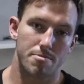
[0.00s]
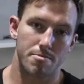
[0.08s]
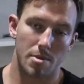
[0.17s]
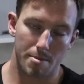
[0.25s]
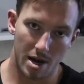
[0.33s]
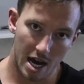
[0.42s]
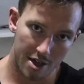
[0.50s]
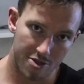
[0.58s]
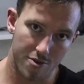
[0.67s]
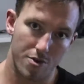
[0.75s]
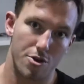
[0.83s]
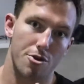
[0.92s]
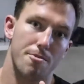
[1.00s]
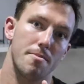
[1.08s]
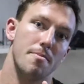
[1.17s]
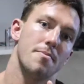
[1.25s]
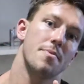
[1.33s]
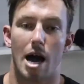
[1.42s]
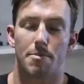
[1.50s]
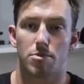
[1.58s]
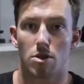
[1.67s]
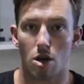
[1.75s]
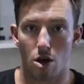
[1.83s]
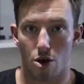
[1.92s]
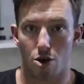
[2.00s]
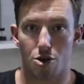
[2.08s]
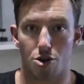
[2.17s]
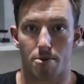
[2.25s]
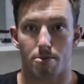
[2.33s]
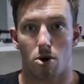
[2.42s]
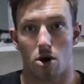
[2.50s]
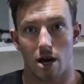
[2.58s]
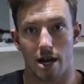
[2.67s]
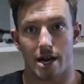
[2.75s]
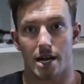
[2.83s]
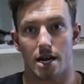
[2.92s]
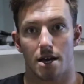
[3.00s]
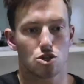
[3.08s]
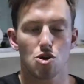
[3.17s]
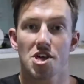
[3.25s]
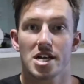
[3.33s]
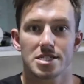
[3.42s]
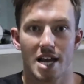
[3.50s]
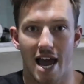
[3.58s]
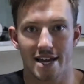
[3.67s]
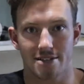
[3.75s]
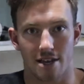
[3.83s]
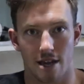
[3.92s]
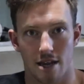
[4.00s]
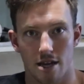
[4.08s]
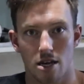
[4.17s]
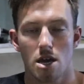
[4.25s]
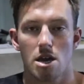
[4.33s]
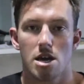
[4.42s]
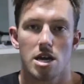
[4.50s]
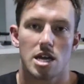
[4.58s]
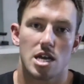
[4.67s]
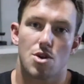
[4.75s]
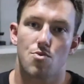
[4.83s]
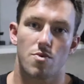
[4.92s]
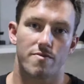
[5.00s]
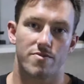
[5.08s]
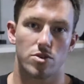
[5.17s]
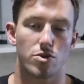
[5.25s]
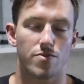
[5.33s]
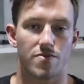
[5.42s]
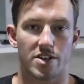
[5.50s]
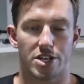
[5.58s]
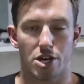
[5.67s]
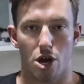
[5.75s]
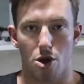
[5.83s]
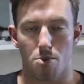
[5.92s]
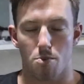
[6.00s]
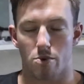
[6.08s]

my bathroom, upload my 2018 in review video,